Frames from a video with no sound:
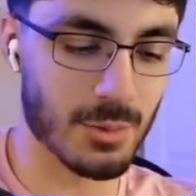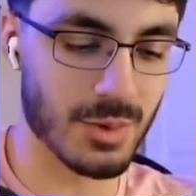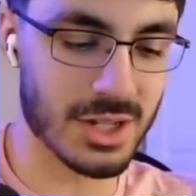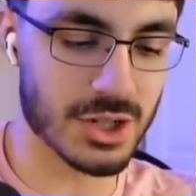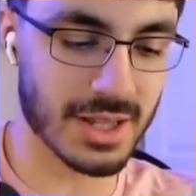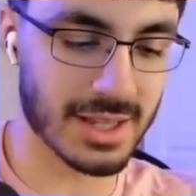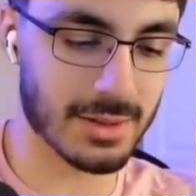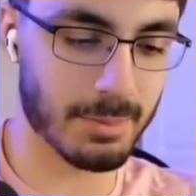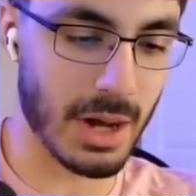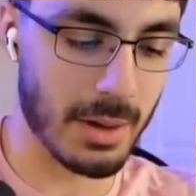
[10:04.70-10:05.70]
reach the
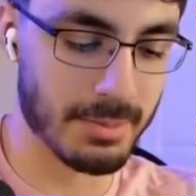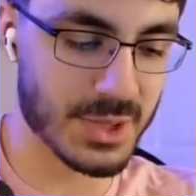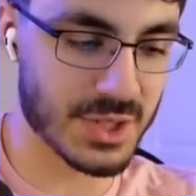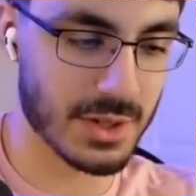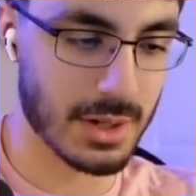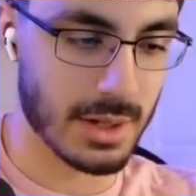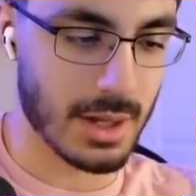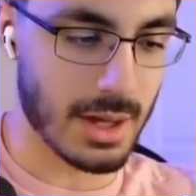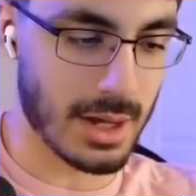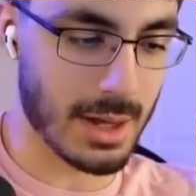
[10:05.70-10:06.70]
pumps.
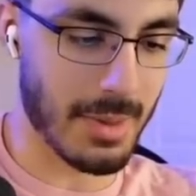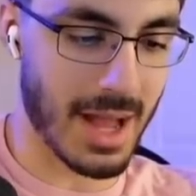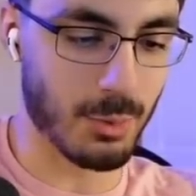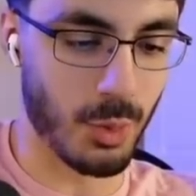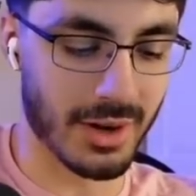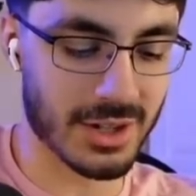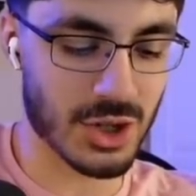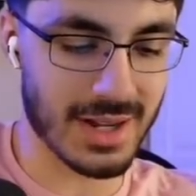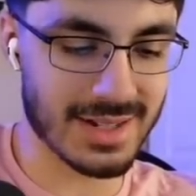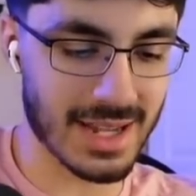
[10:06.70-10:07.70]
I want to
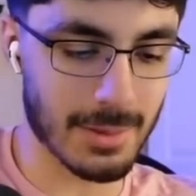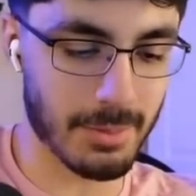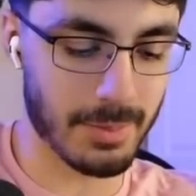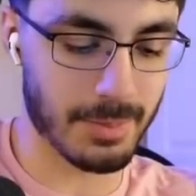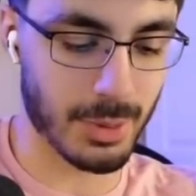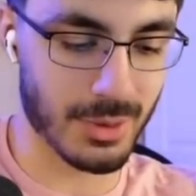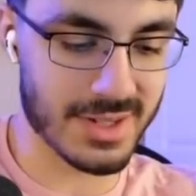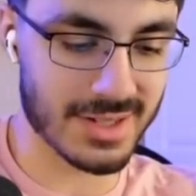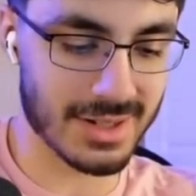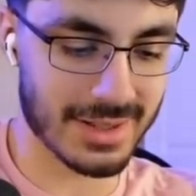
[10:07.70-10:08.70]
try and take a
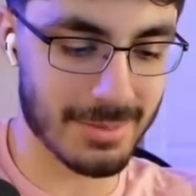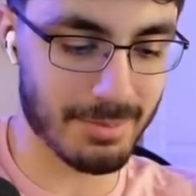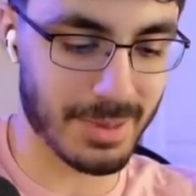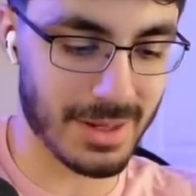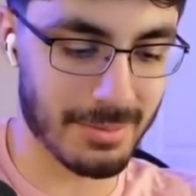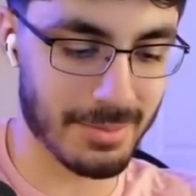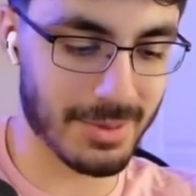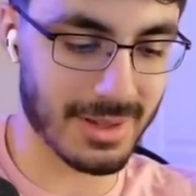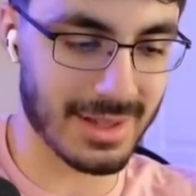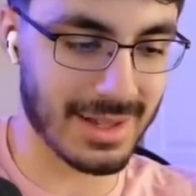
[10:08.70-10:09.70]
poison on the pump.
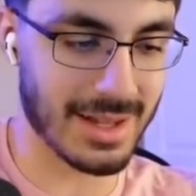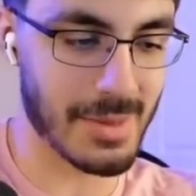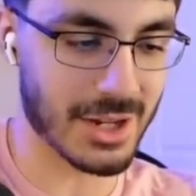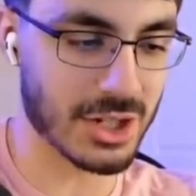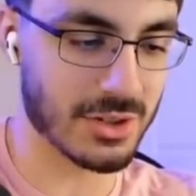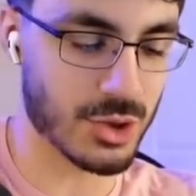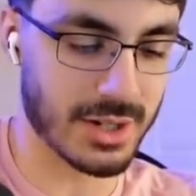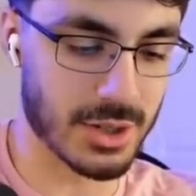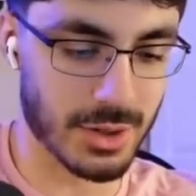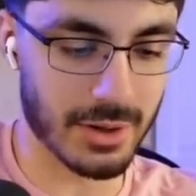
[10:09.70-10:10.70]
I'm actually gonna try
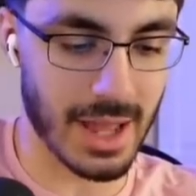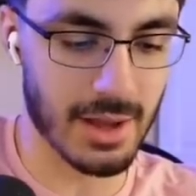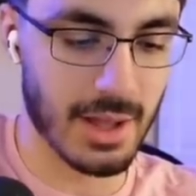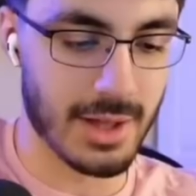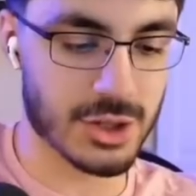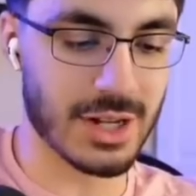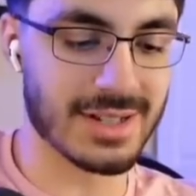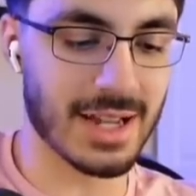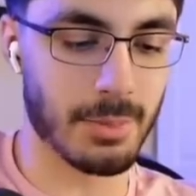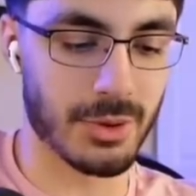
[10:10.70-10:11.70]
and do it. Okay, let's try to
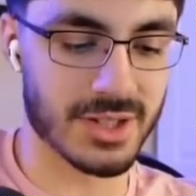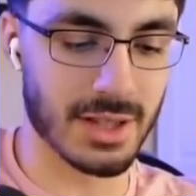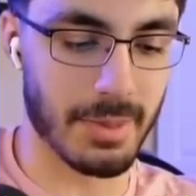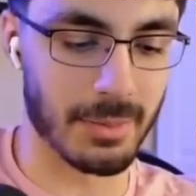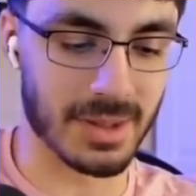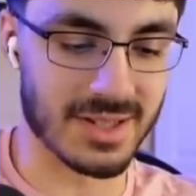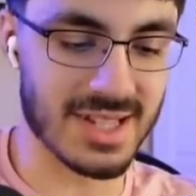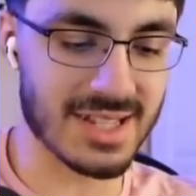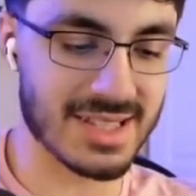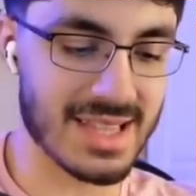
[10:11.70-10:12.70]
take a poison on the pump, because
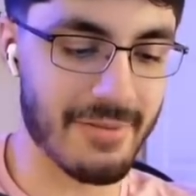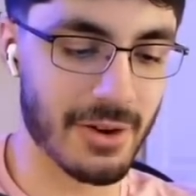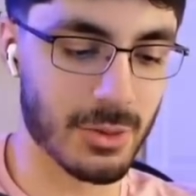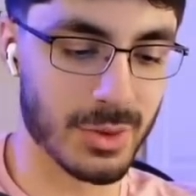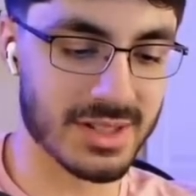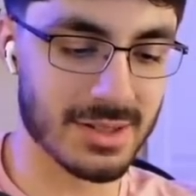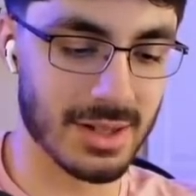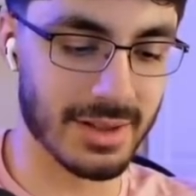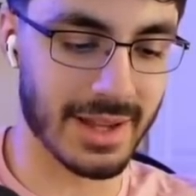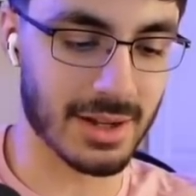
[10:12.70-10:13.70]
he's never going to,
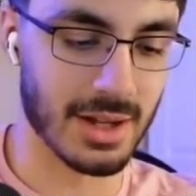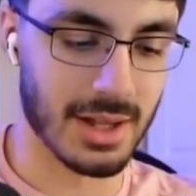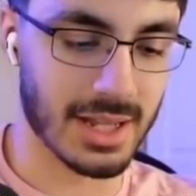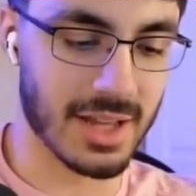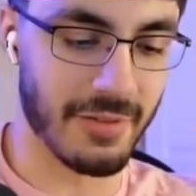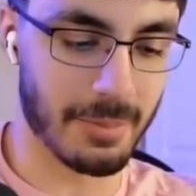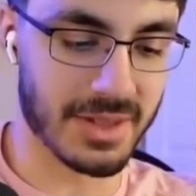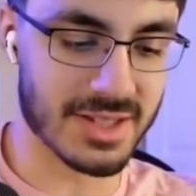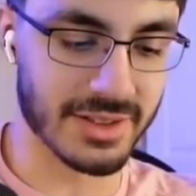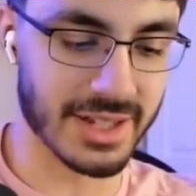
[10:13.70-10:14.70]
like, give up
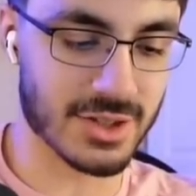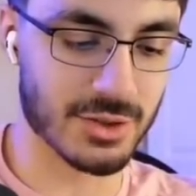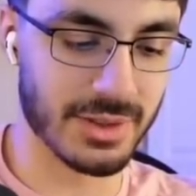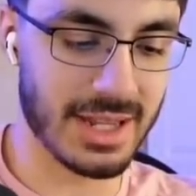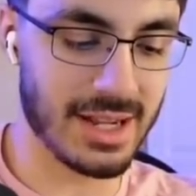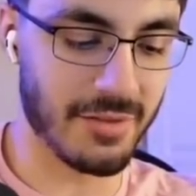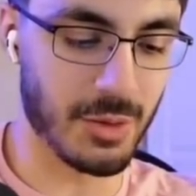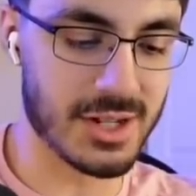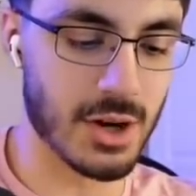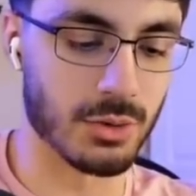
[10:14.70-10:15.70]
this elixir lead if
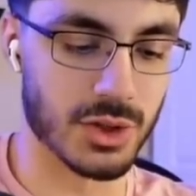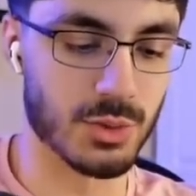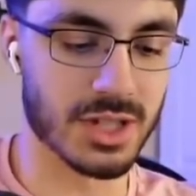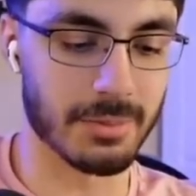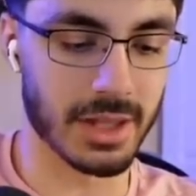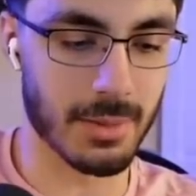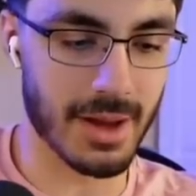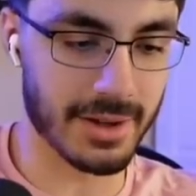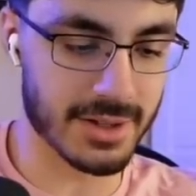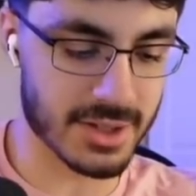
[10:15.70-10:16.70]
we don't do something
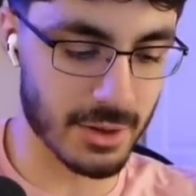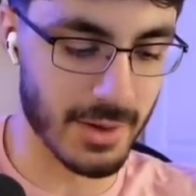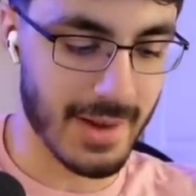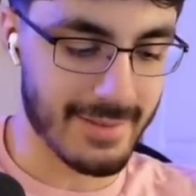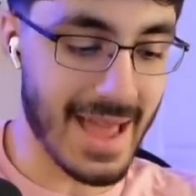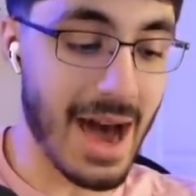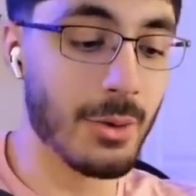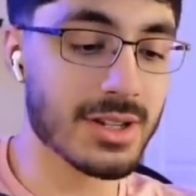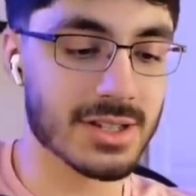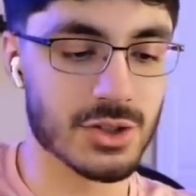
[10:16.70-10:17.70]
about it. So
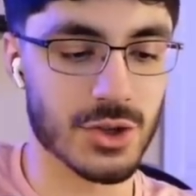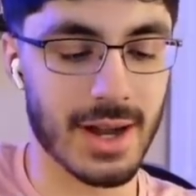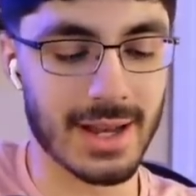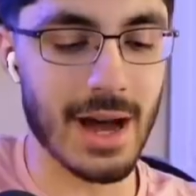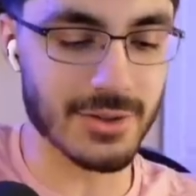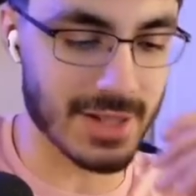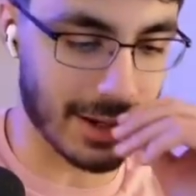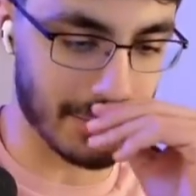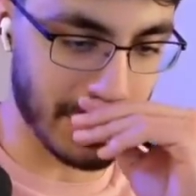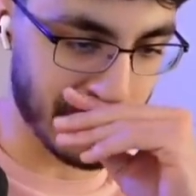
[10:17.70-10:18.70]
now he's gonna try and
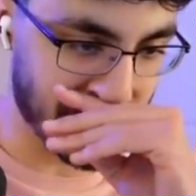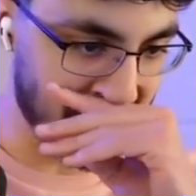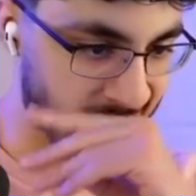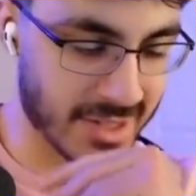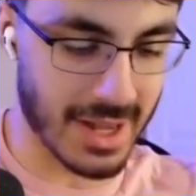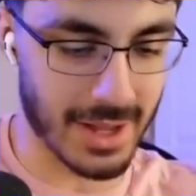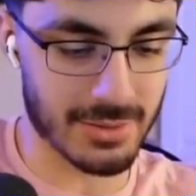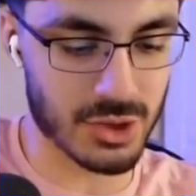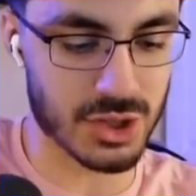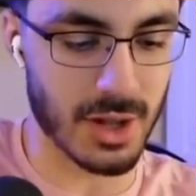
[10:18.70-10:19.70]
outcycle me with his
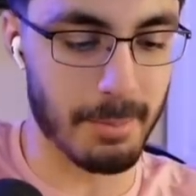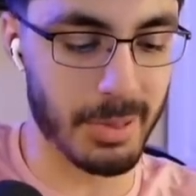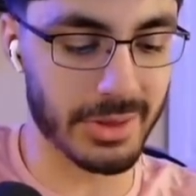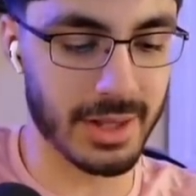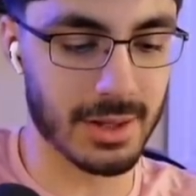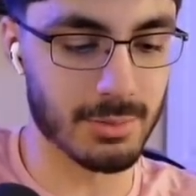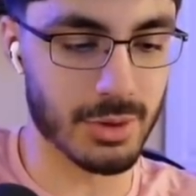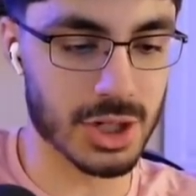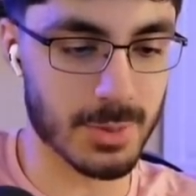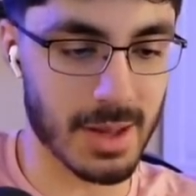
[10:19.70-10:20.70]
just a billion
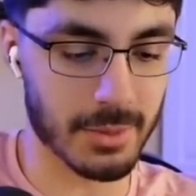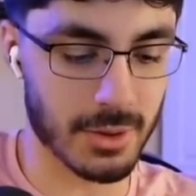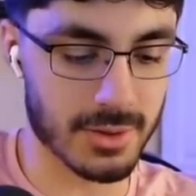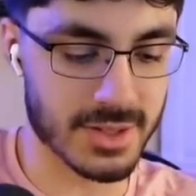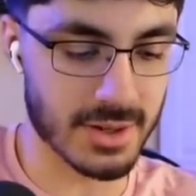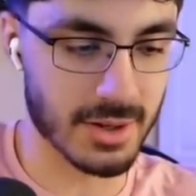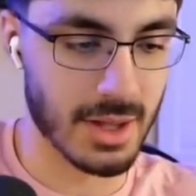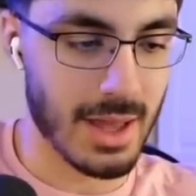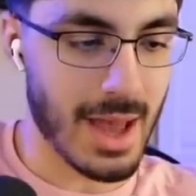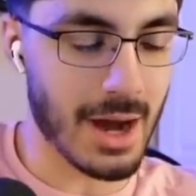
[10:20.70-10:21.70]
bridge spam cards here.
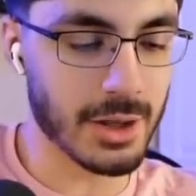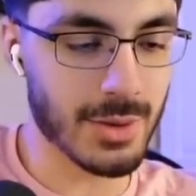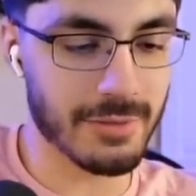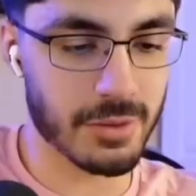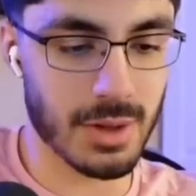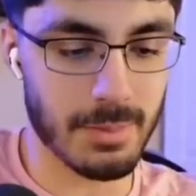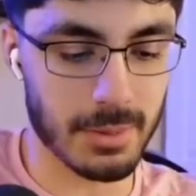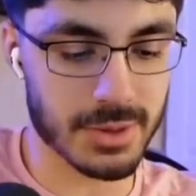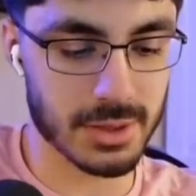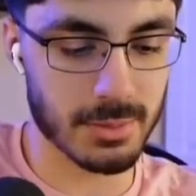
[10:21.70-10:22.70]
How do you have 3
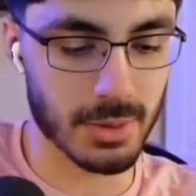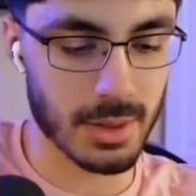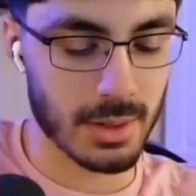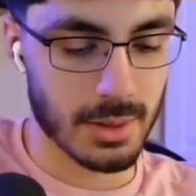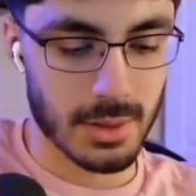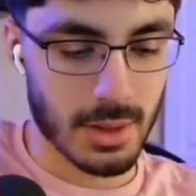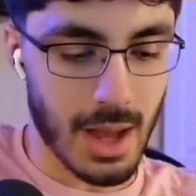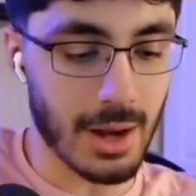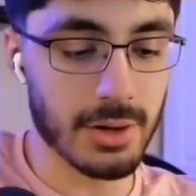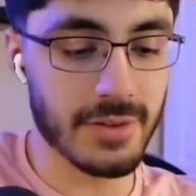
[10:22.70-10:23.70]
pumps on the...
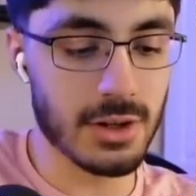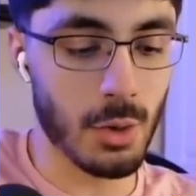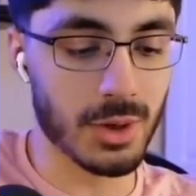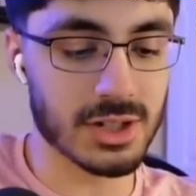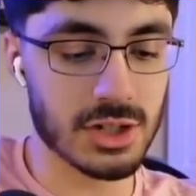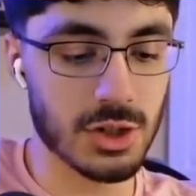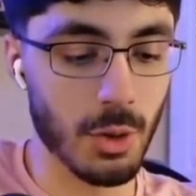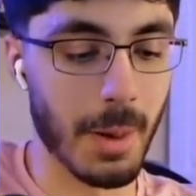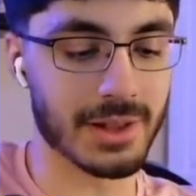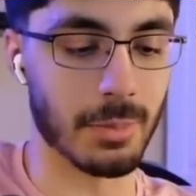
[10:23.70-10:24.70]
I don't even know what to do
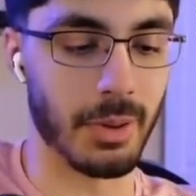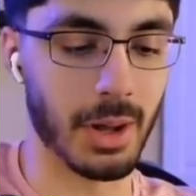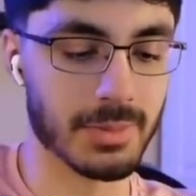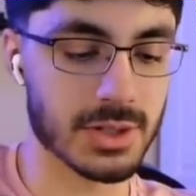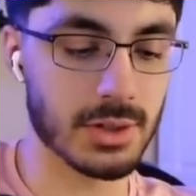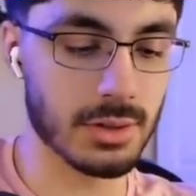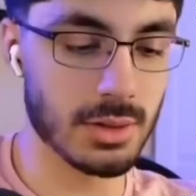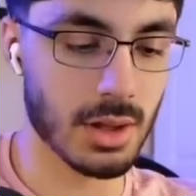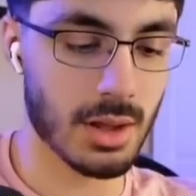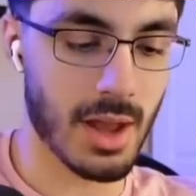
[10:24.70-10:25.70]
about the pumps, dude.
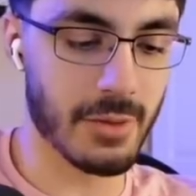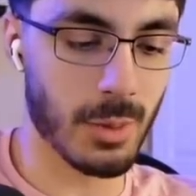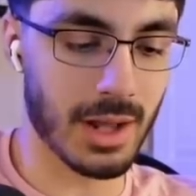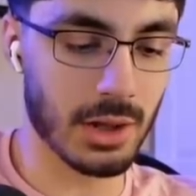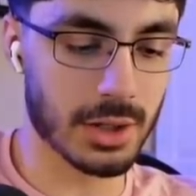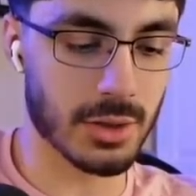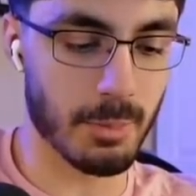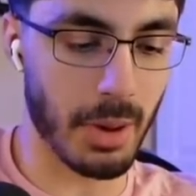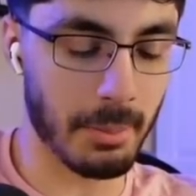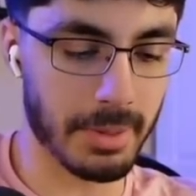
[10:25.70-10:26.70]
Everywhere I look, they're
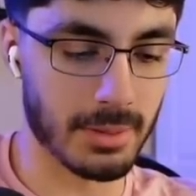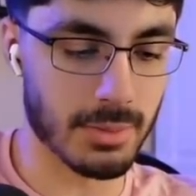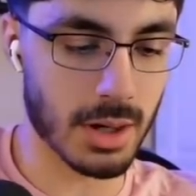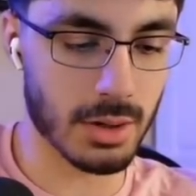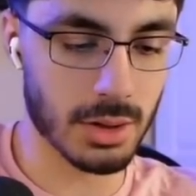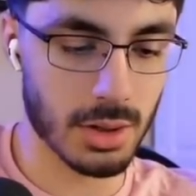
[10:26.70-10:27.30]
pumping, bro.